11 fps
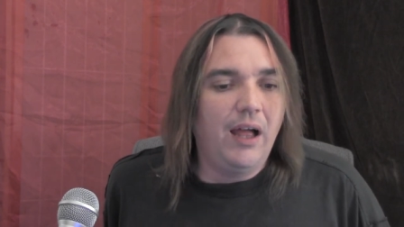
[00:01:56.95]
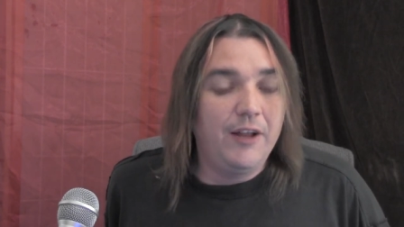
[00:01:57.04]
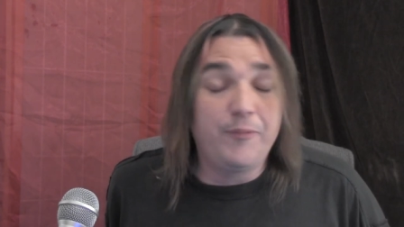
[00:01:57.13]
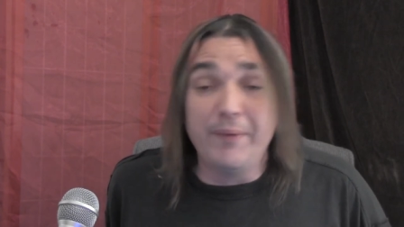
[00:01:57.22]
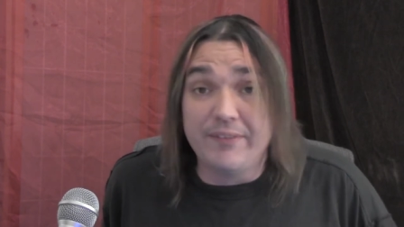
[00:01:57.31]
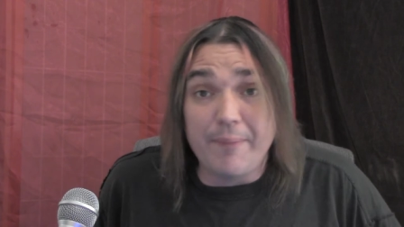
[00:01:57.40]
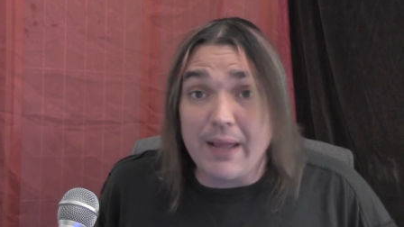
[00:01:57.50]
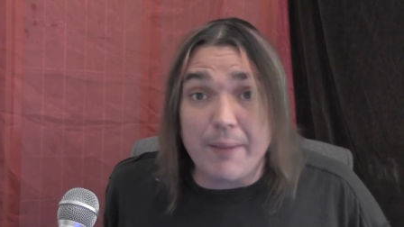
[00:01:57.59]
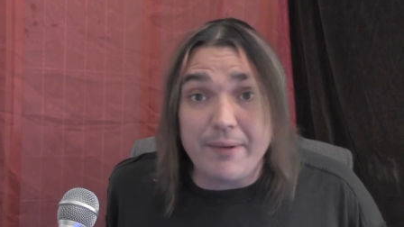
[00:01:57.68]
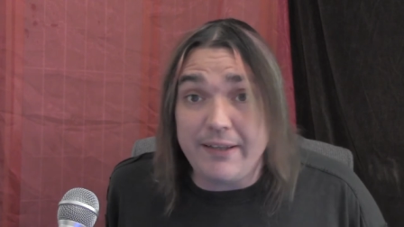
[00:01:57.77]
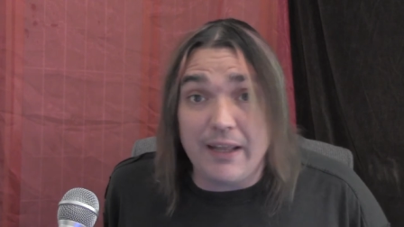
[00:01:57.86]
It's been something
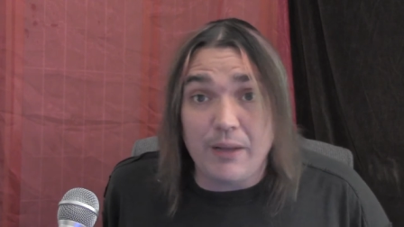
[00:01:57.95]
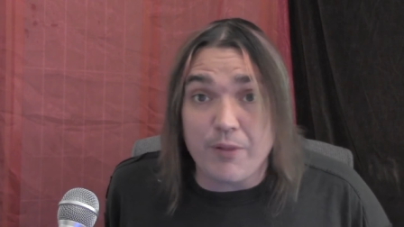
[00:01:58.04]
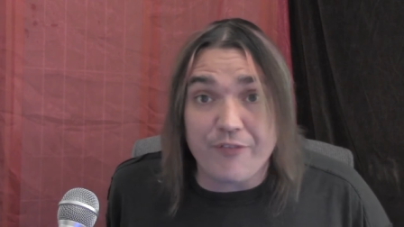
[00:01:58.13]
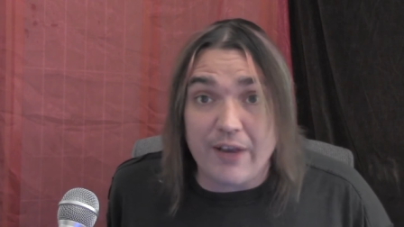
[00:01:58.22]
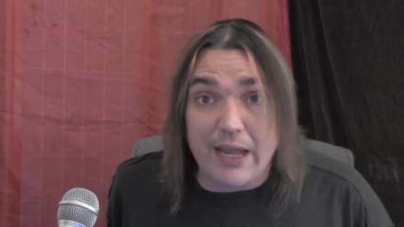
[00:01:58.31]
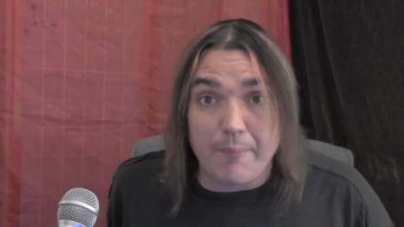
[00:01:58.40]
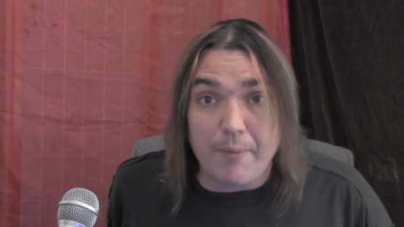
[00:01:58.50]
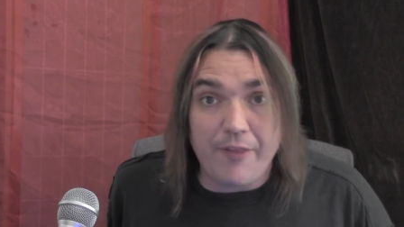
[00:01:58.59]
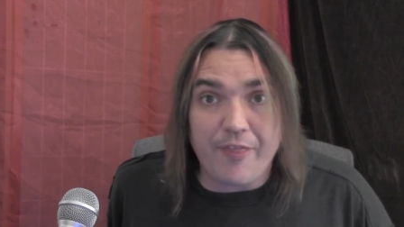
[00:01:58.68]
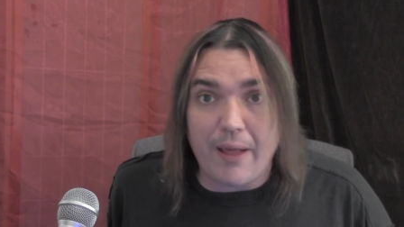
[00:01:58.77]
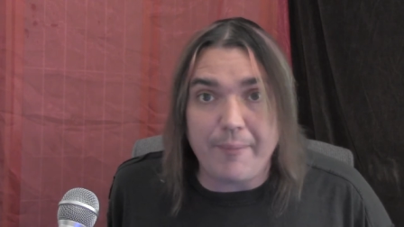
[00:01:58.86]
I've been dealing with for like a
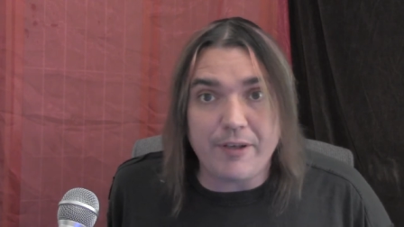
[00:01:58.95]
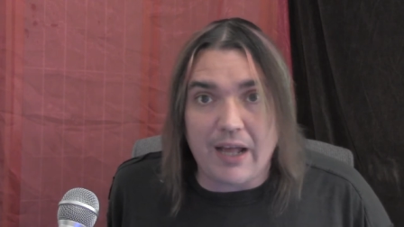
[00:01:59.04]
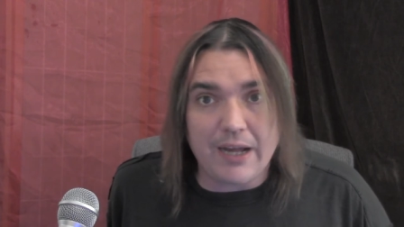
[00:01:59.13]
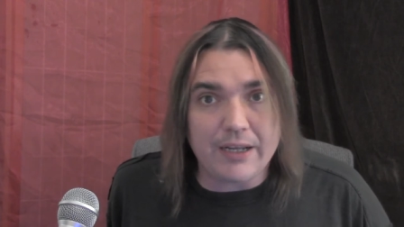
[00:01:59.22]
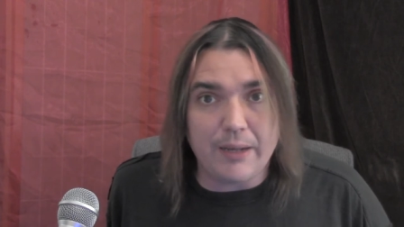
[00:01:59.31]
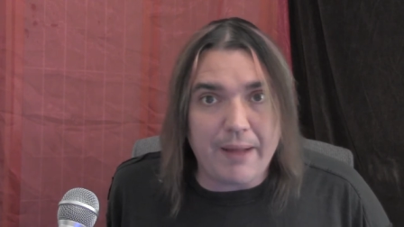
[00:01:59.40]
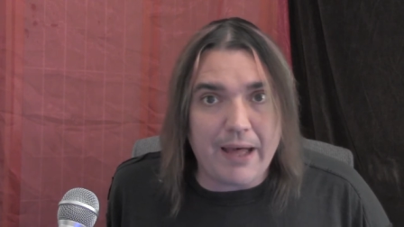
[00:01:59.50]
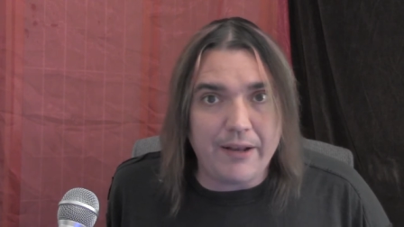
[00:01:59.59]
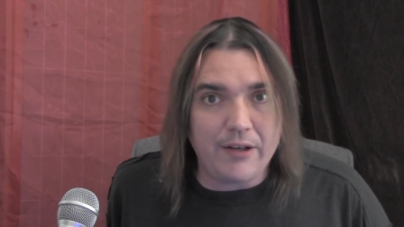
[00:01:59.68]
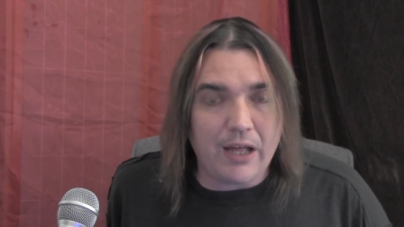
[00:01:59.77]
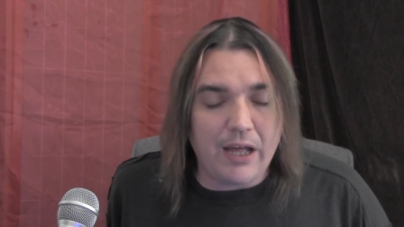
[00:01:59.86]
month. I've been talking about
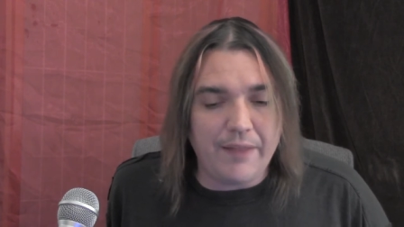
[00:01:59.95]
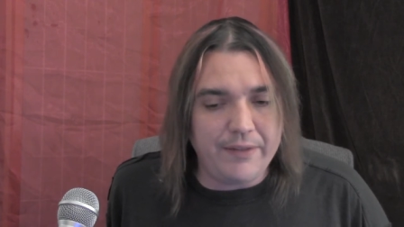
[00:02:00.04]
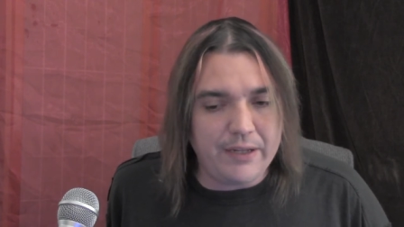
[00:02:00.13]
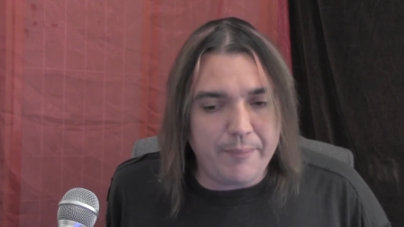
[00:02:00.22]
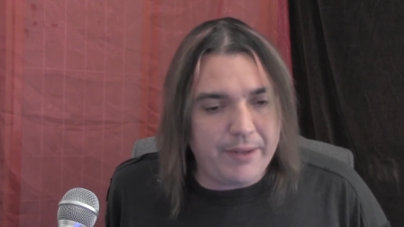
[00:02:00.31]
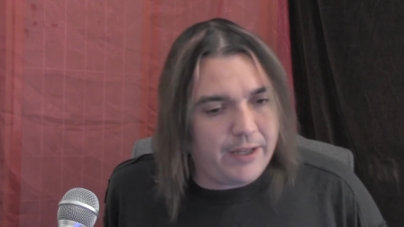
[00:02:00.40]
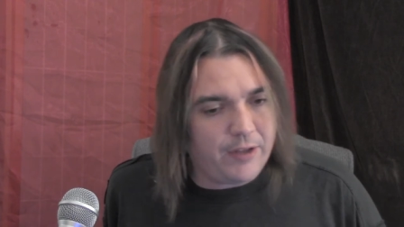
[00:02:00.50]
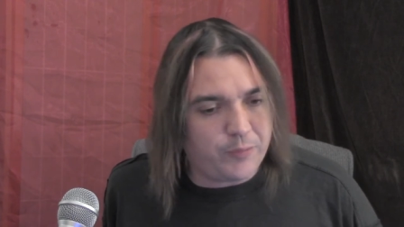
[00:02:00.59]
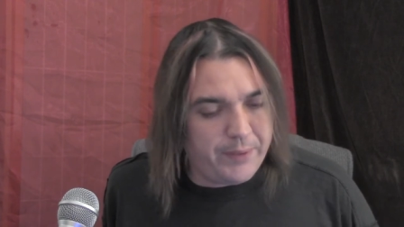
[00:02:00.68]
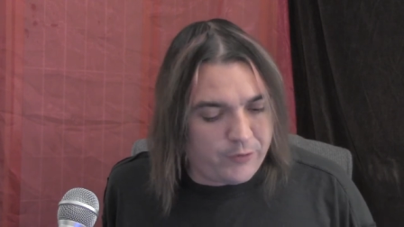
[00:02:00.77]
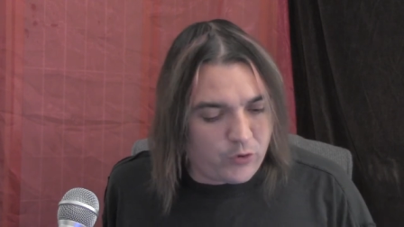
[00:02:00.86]
it on the Media
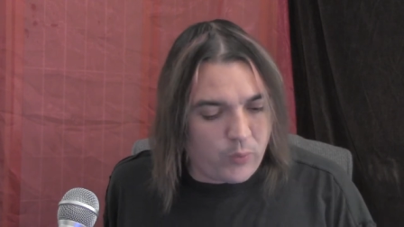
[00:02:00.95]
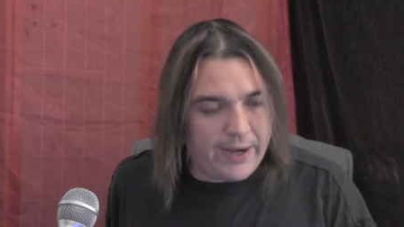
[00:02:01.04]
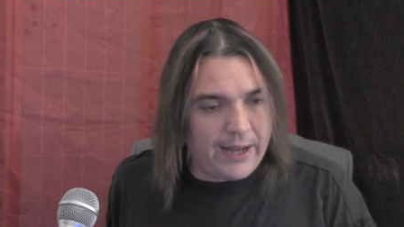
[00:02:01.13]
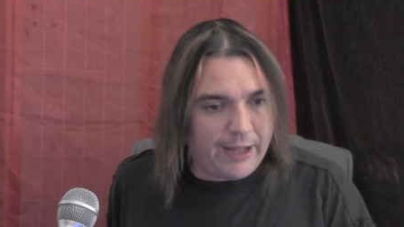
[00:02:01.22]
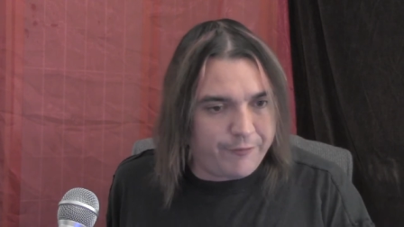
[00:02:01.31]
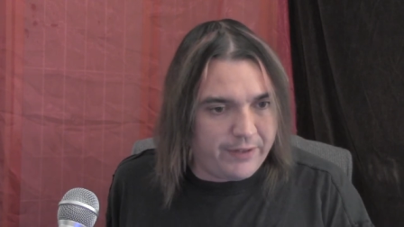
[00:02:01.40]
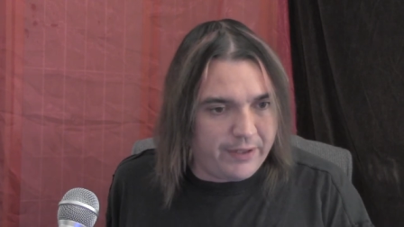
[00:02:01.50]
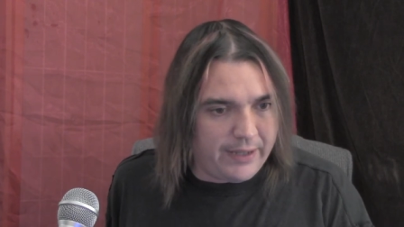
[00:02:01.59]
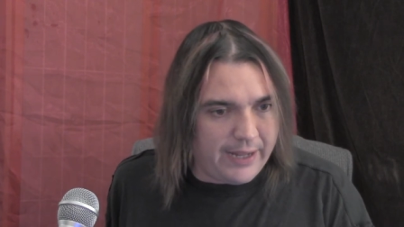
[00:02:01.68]
Speaks quite often.